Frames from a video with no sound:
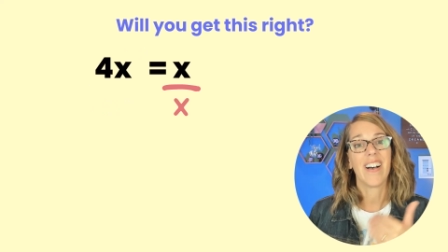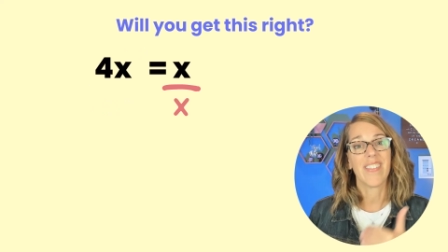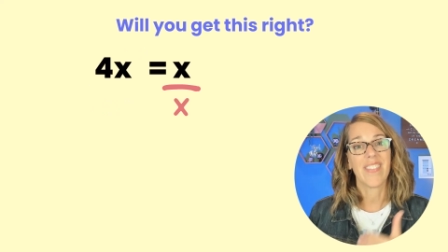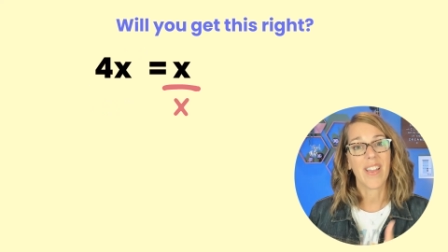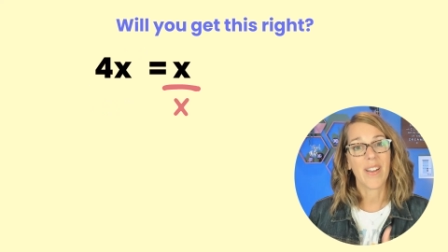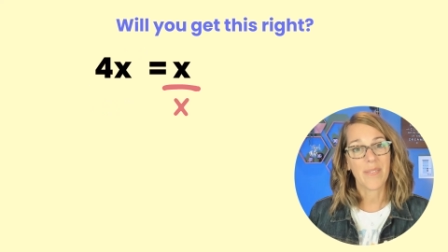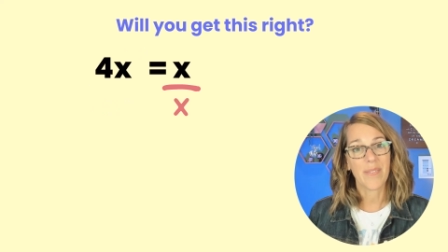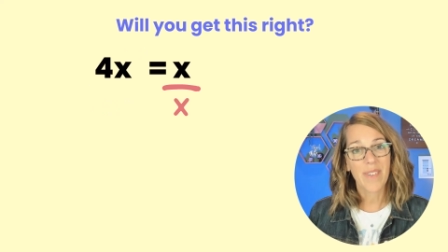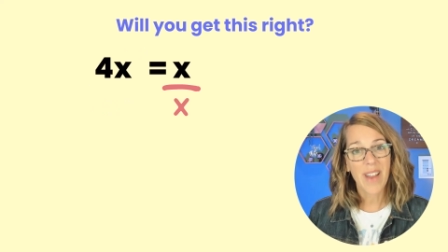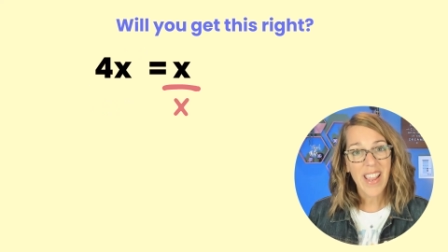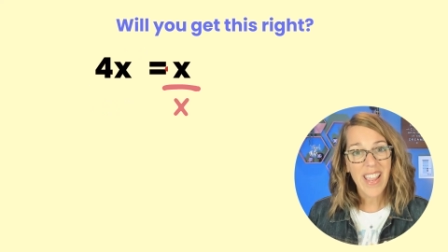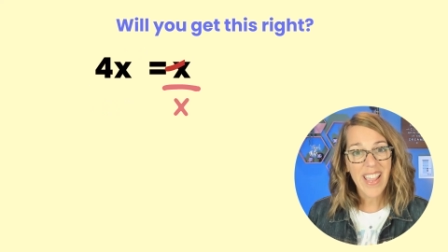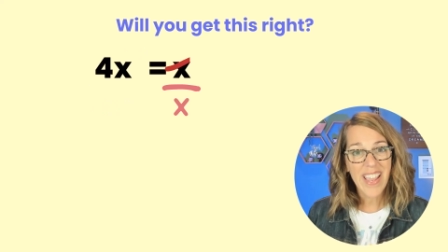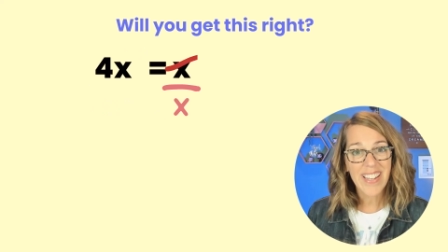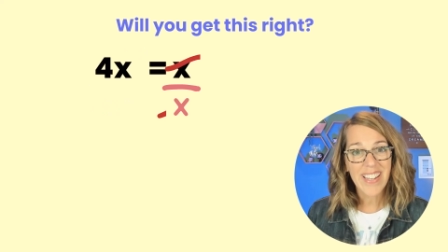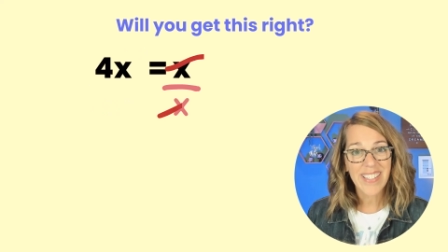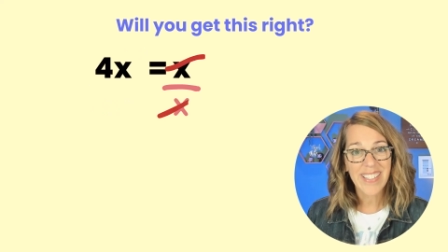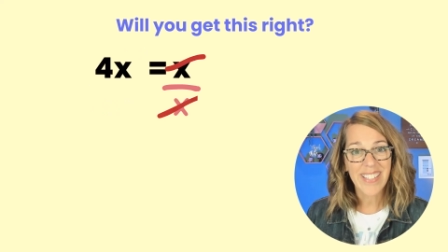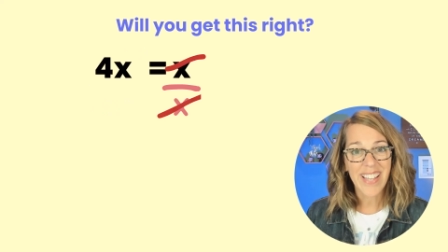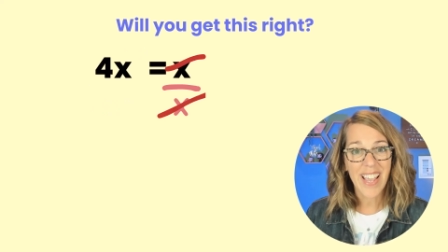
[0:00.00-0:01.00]
On that
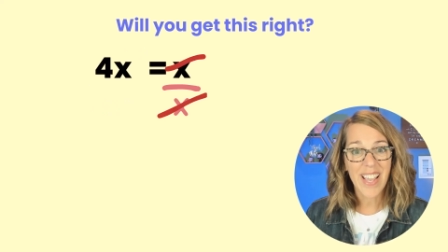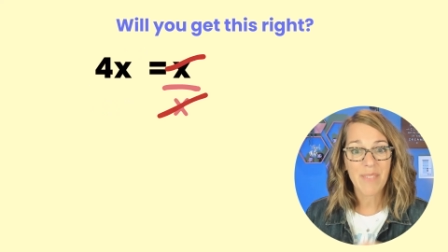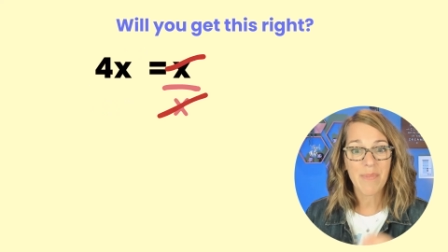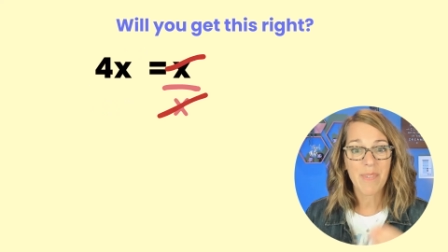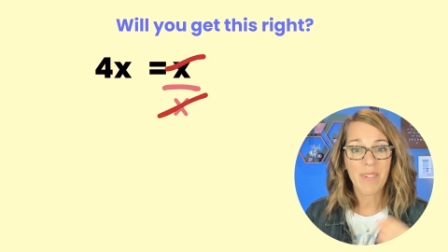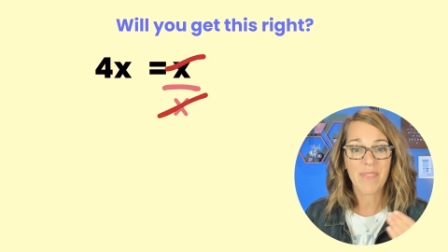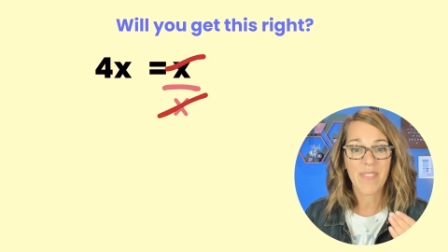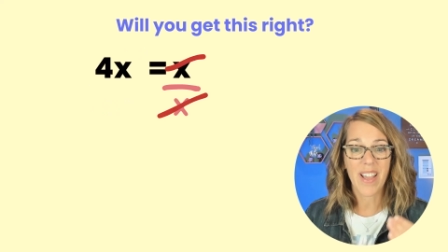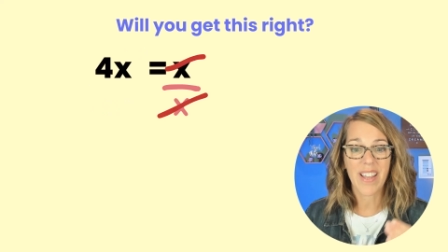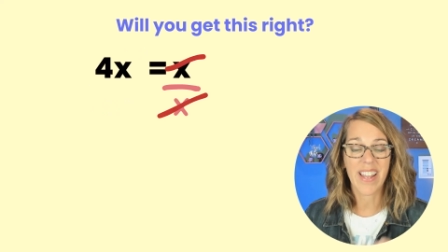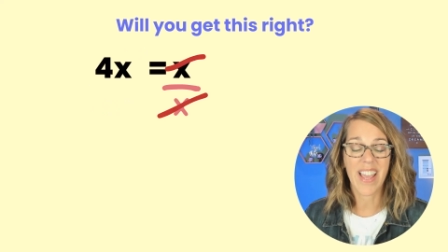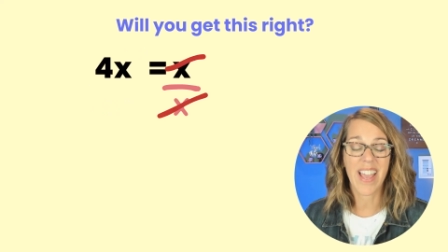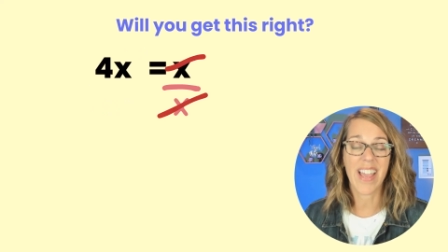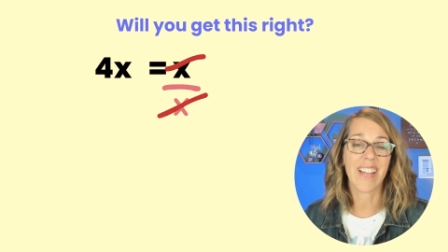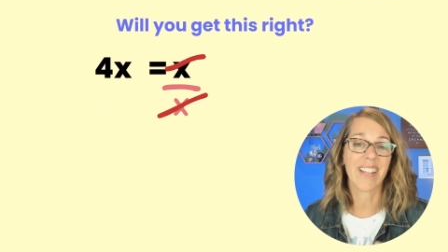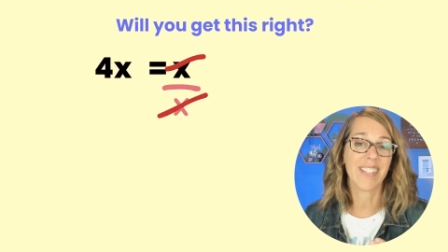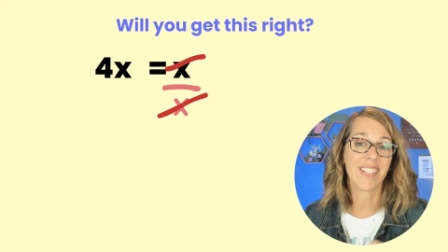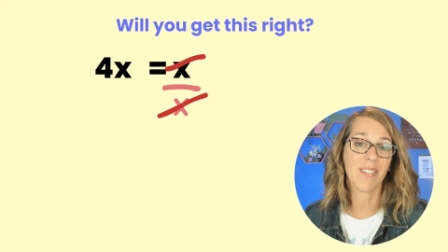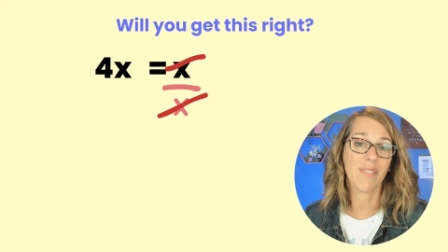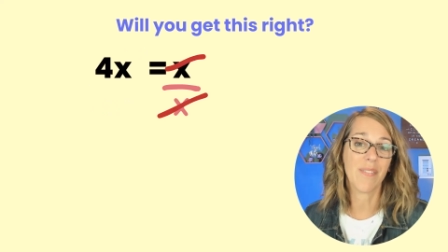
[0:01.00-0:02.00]
right-hand side, we've got
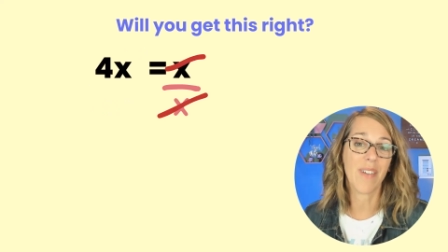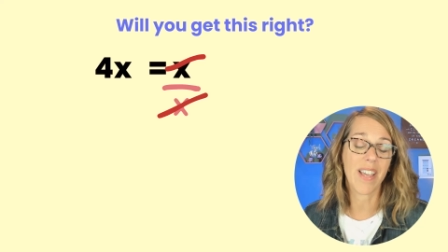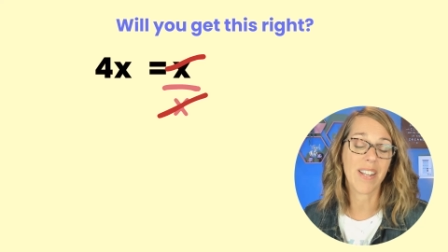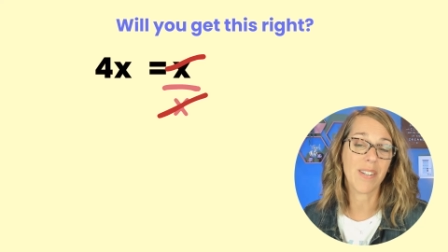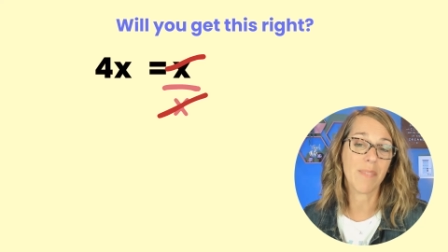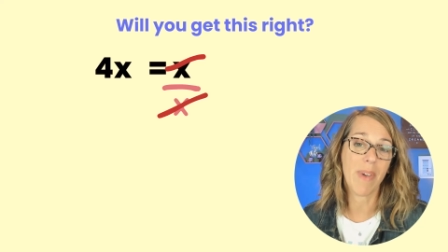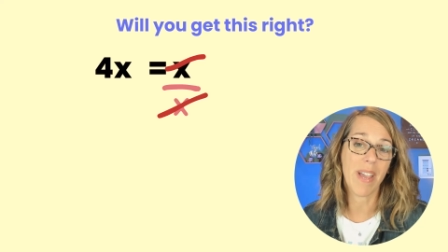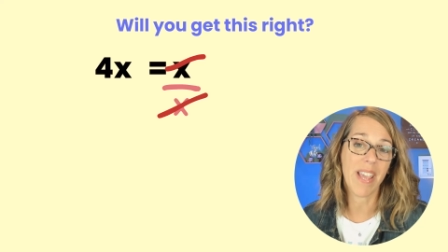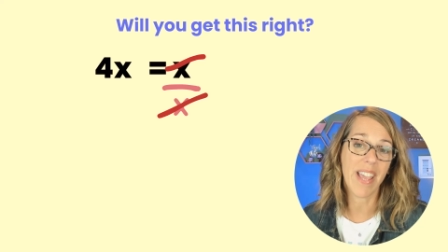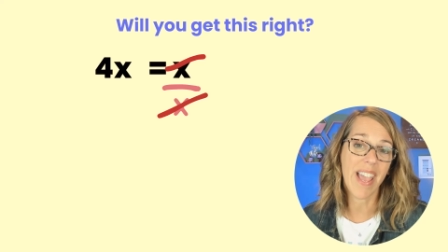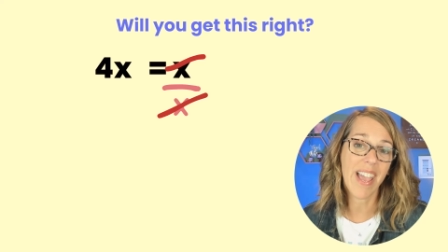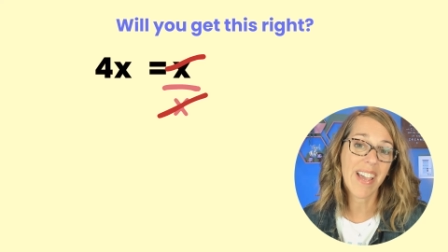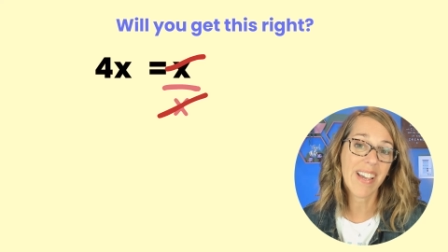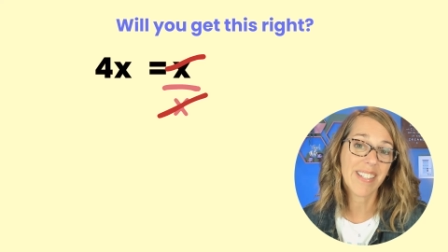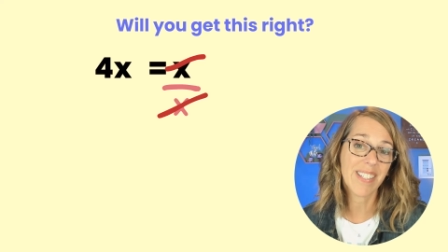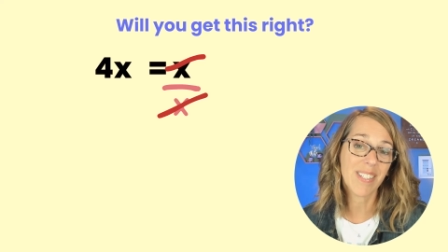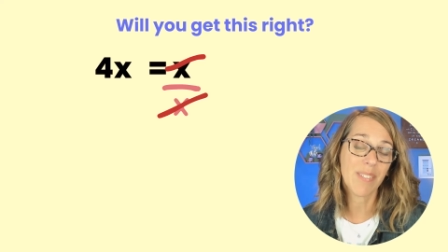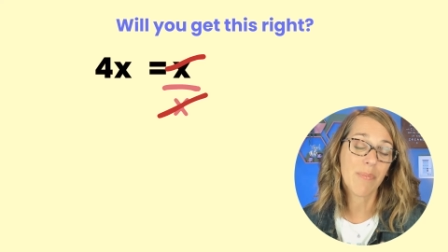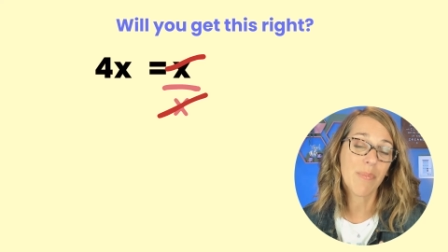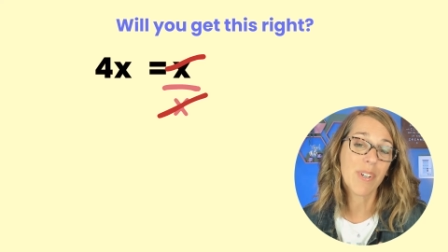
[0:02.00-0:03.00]
x divided by
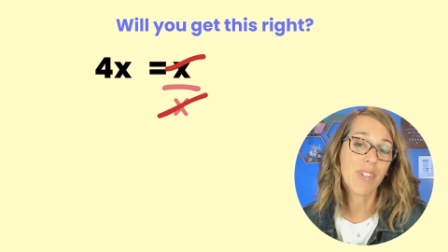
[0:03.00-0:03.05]
x,